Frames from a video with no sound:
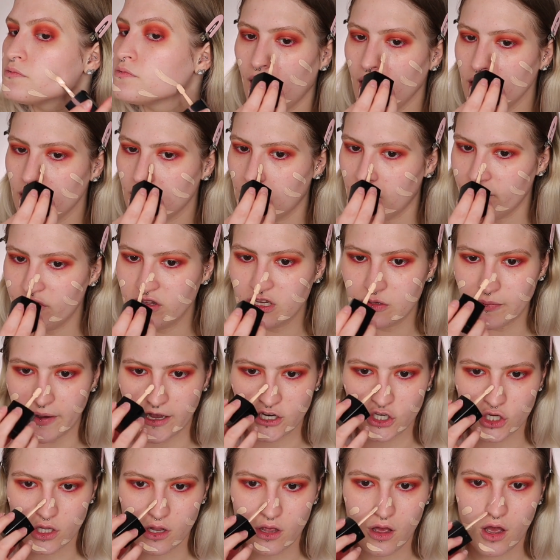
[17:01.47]
I love the
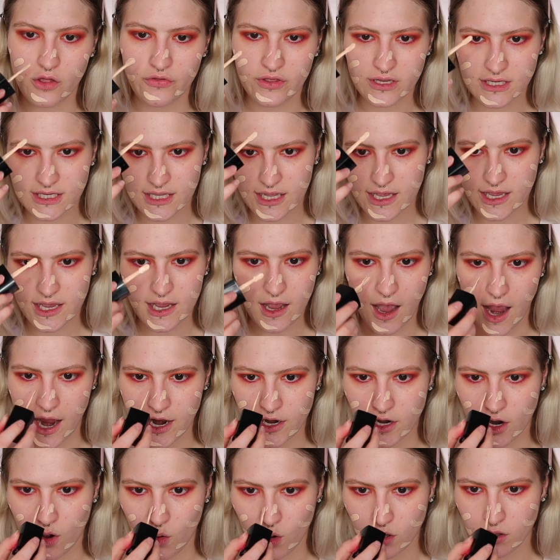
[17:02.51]
spatula on this thing.
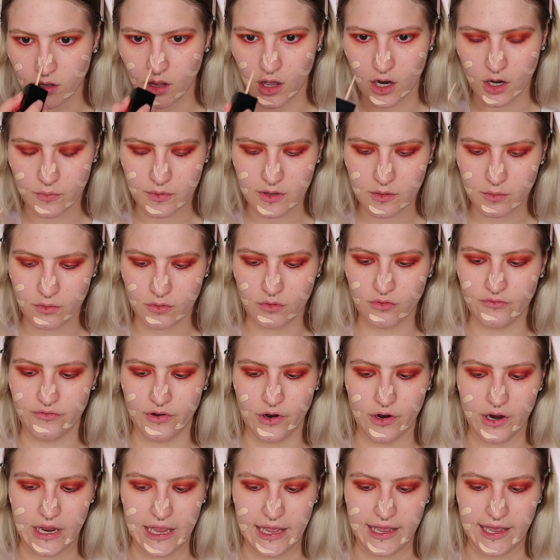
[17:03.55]
I know a lot of people are very